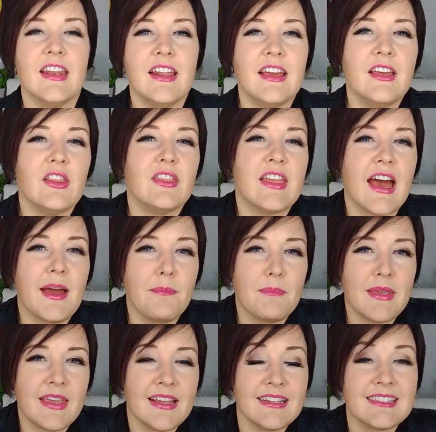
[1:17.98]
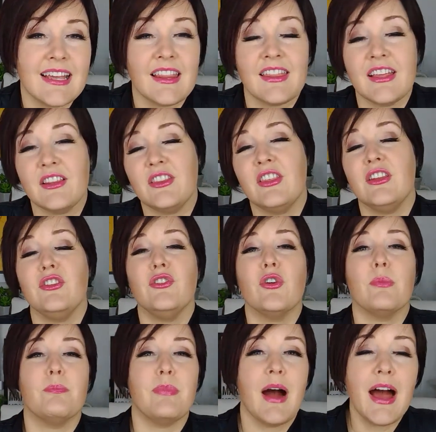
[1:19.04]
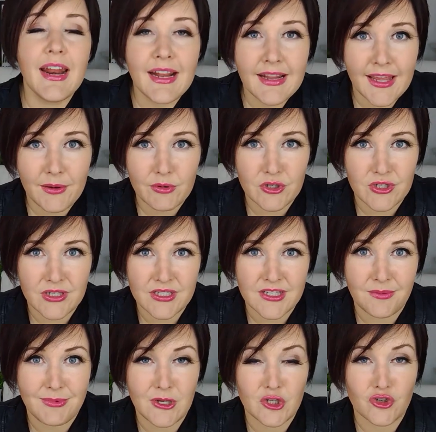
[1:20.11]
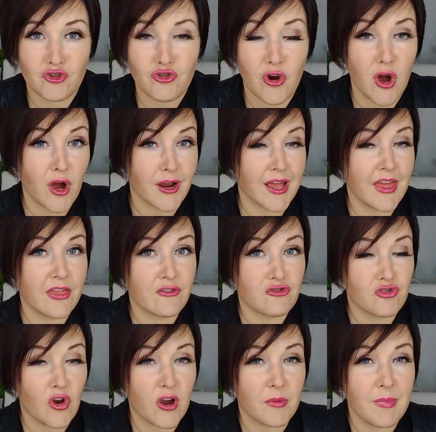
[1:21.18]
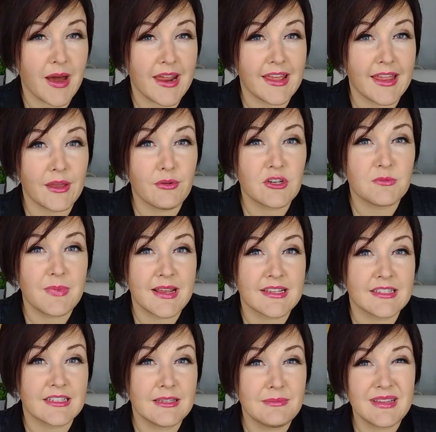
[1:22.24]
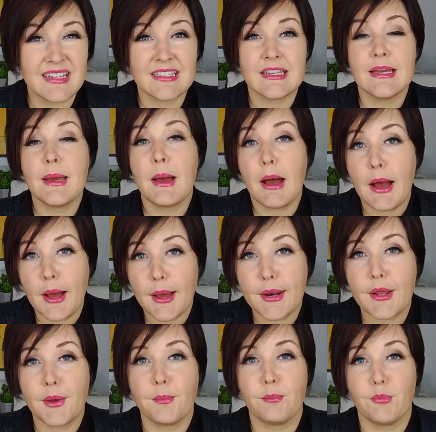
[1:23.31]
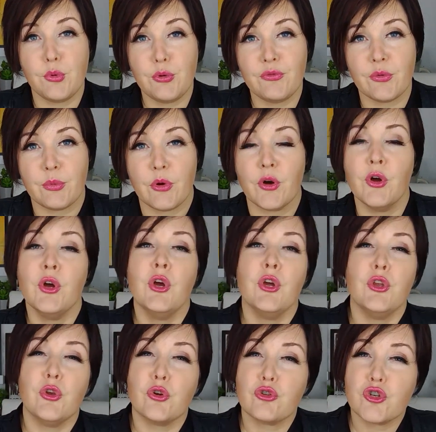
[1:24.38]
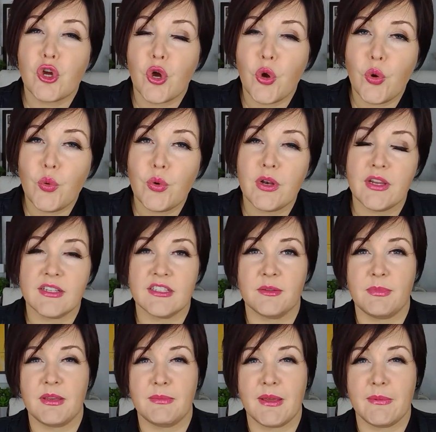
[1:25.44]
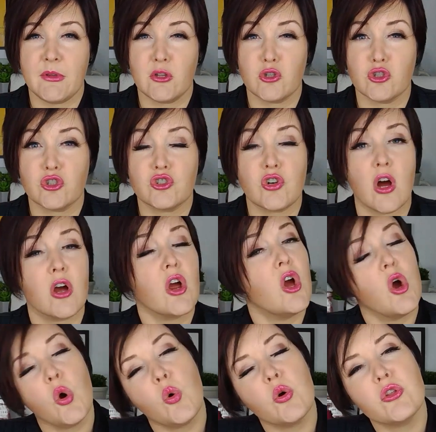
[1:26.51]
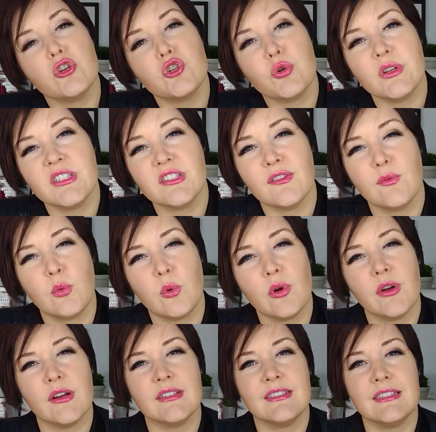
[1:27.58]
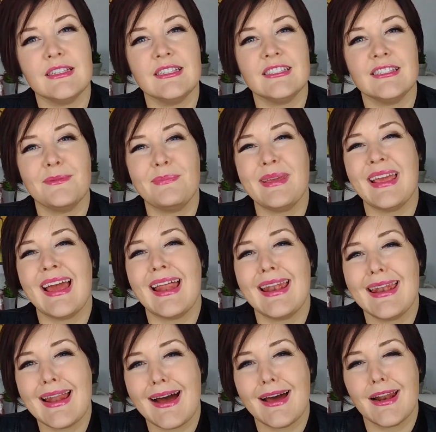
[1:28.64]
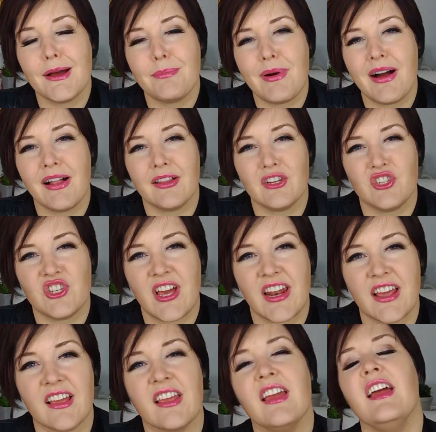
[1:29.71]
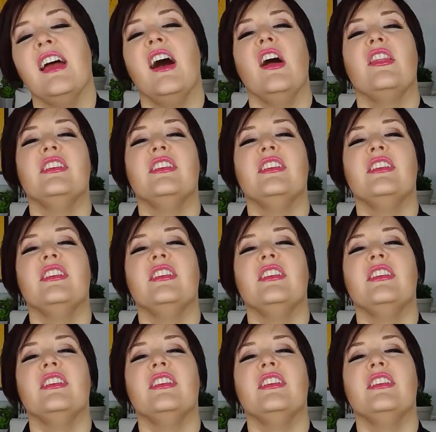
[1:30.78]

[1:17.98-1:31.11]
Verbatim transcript: then that means that then your body language needs to be strong strong body language basically means unmovable. Your tone needs to be maybe a little strong, or the choice of words needs to be not apologetic.